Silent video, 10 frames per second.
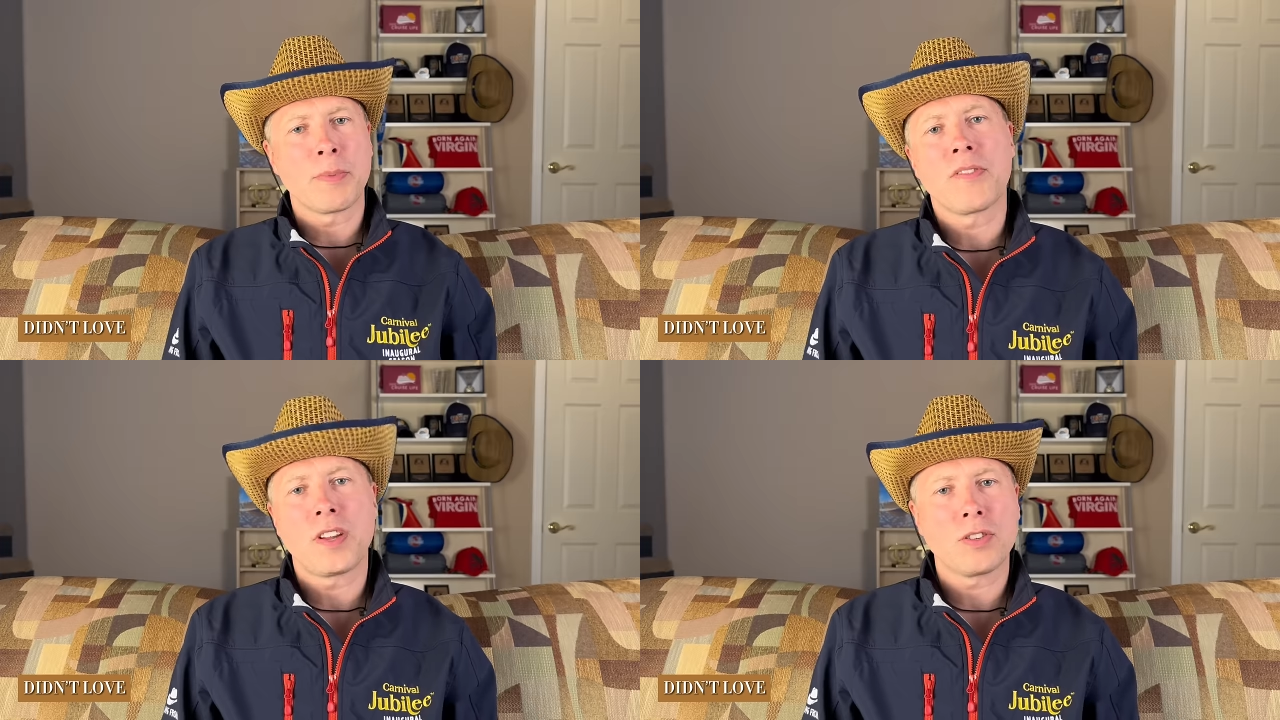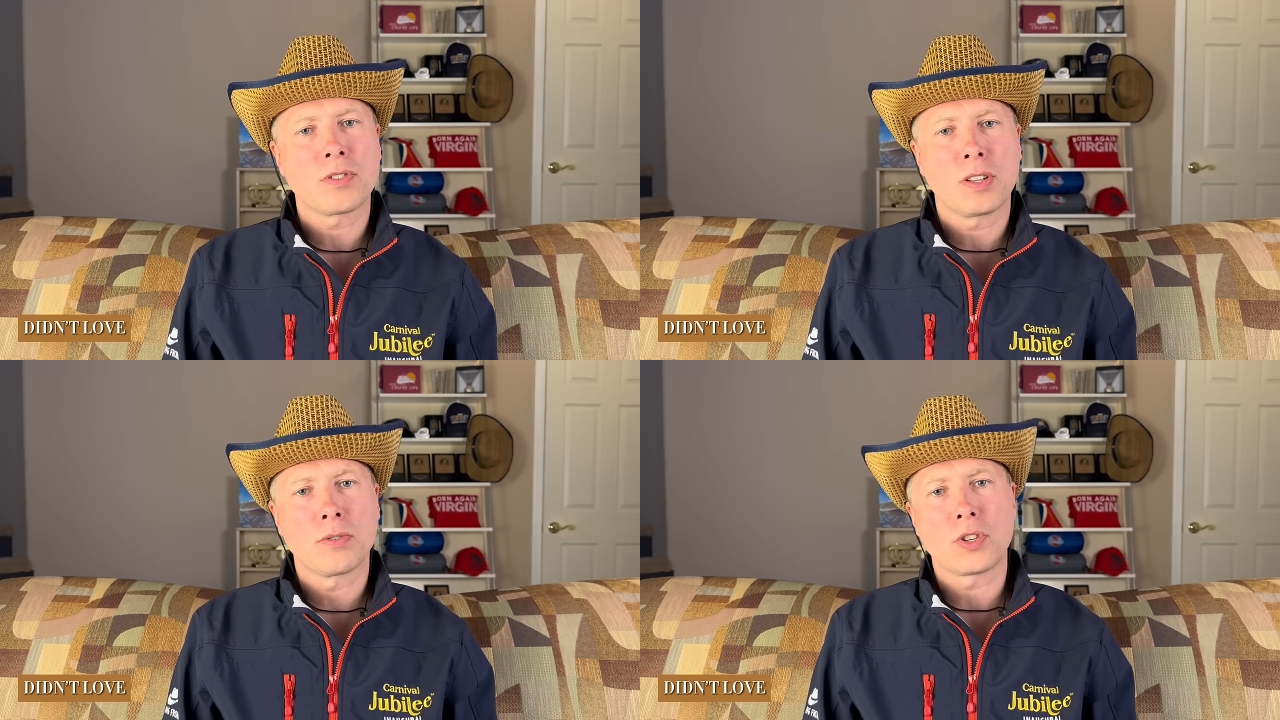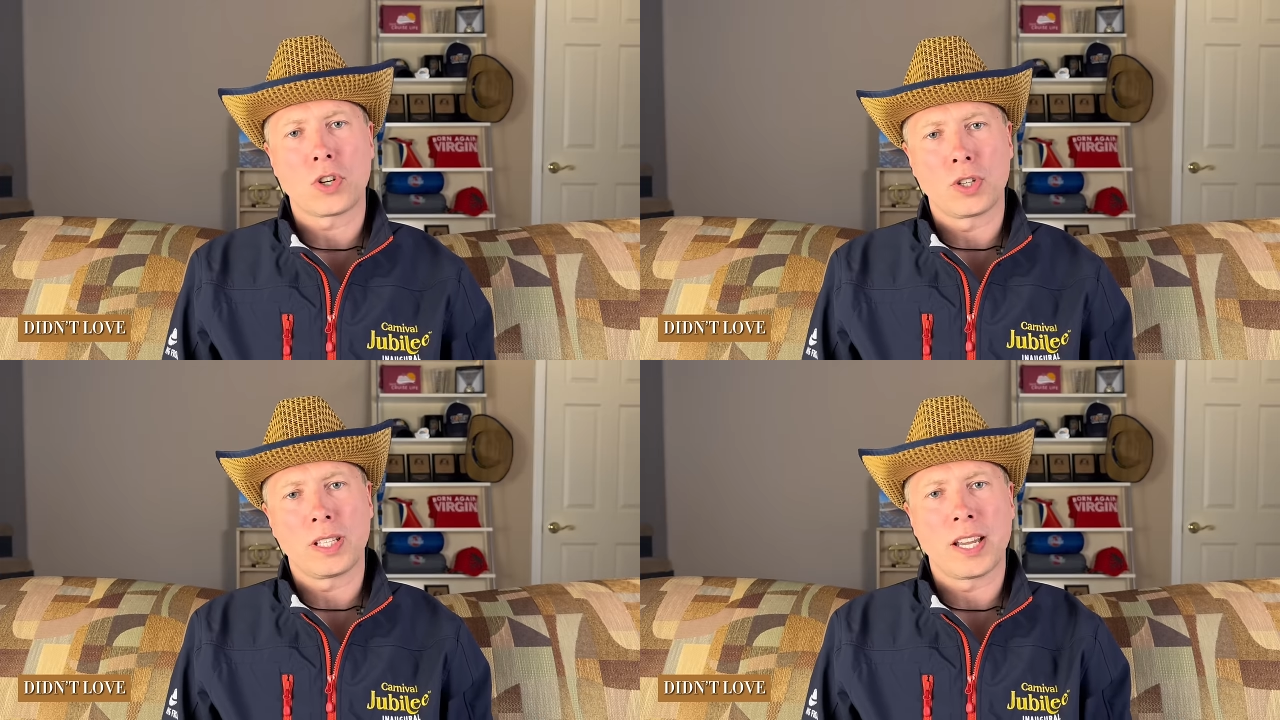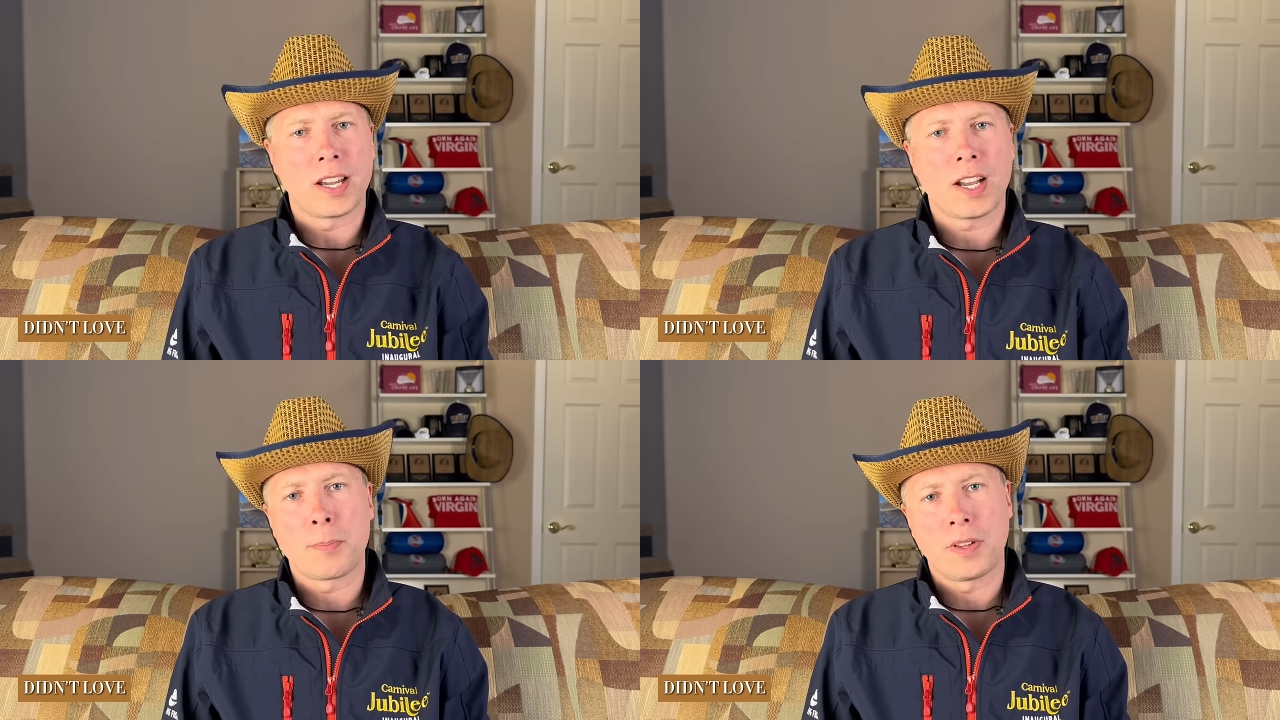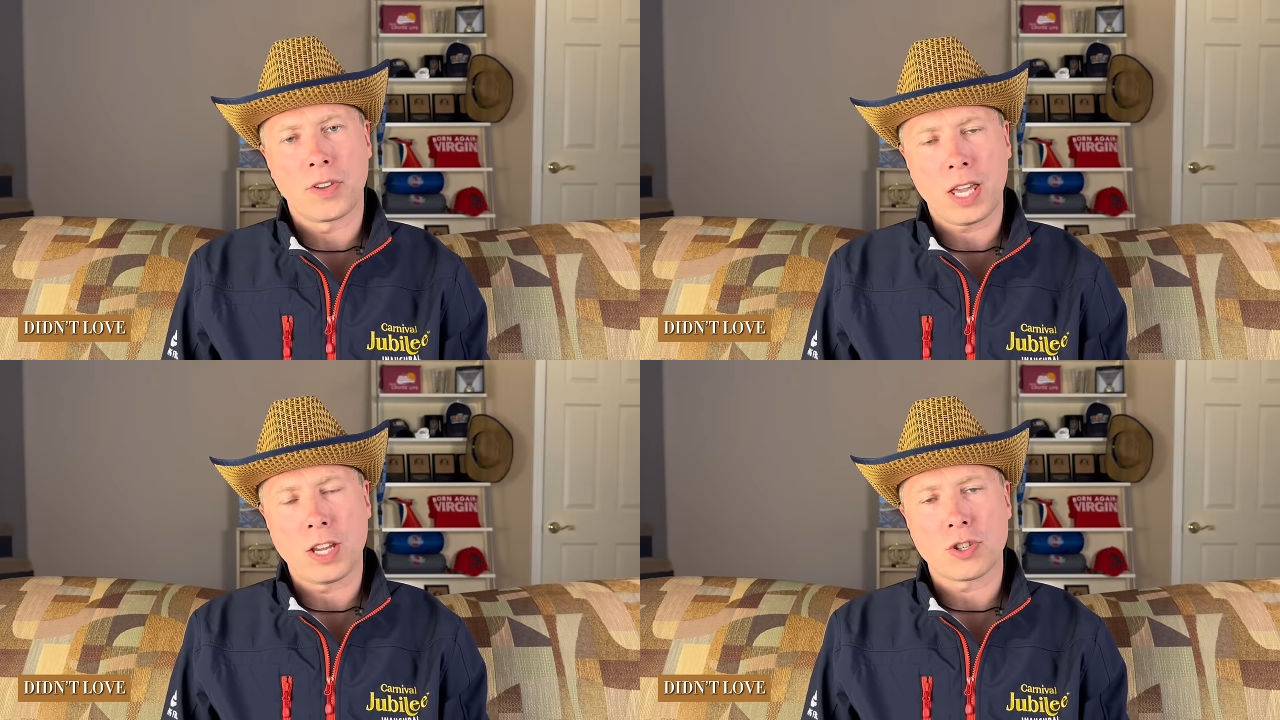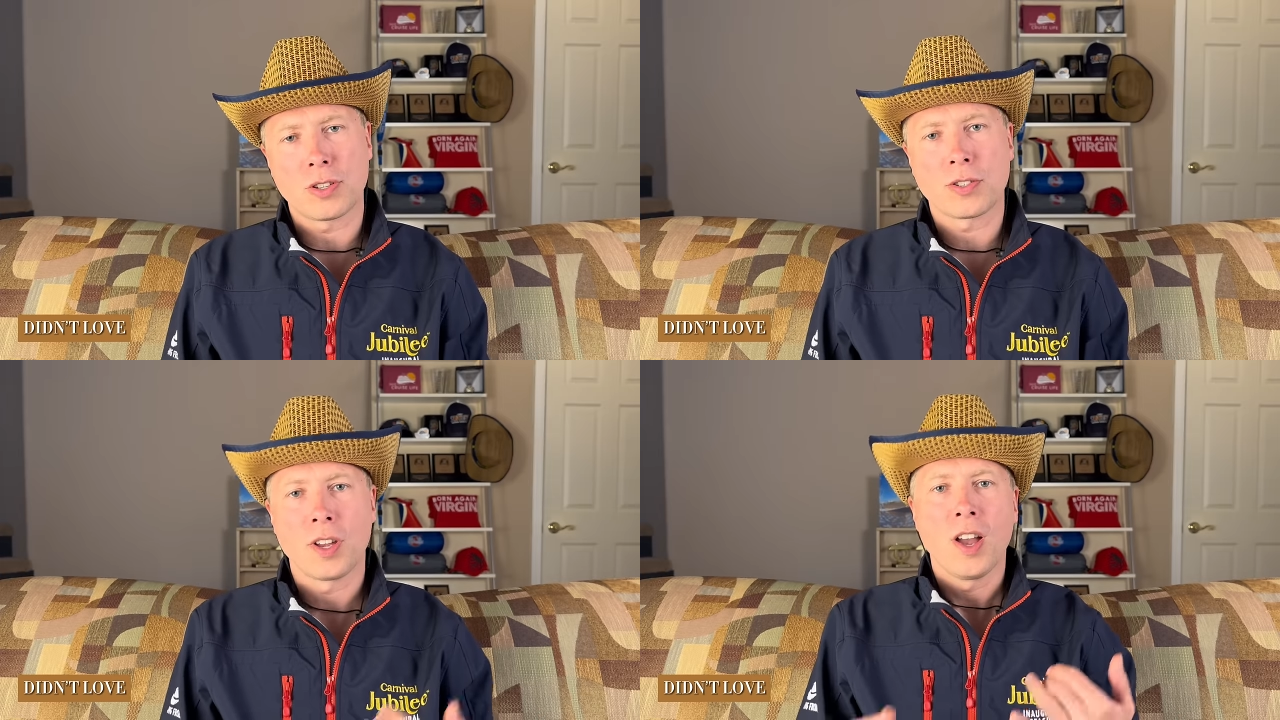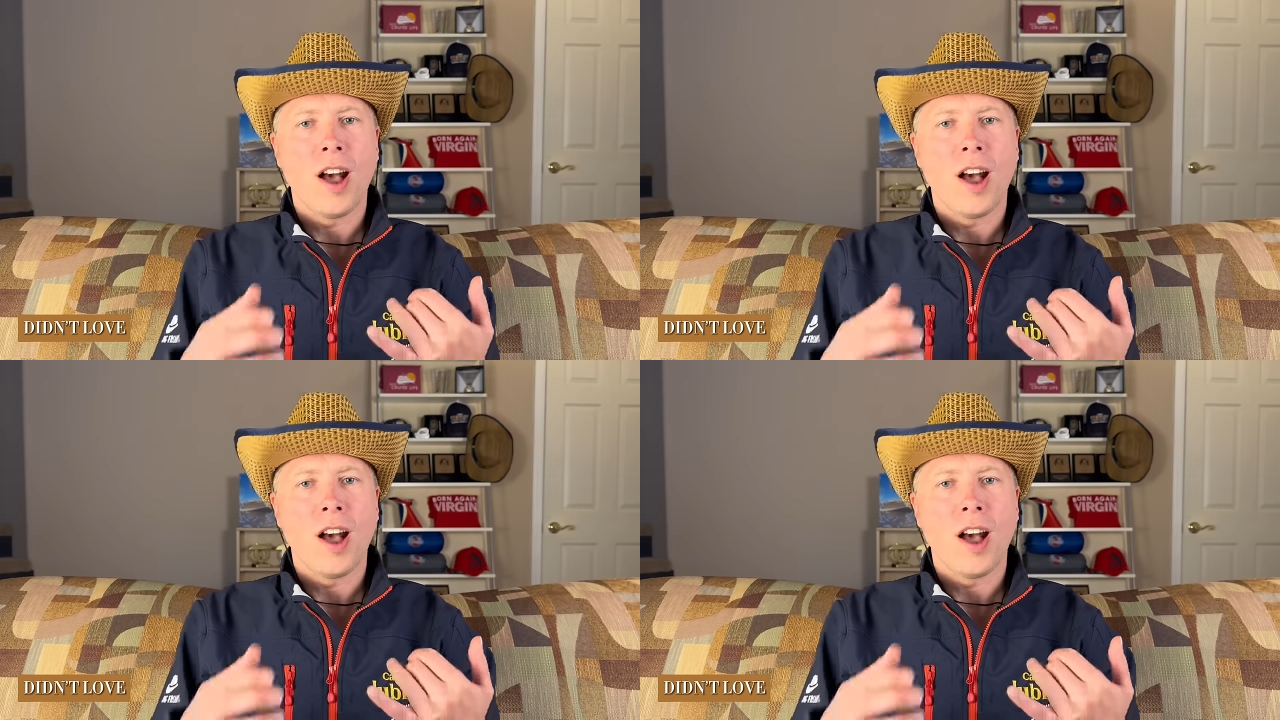of the venues closed early on a couple of occasions.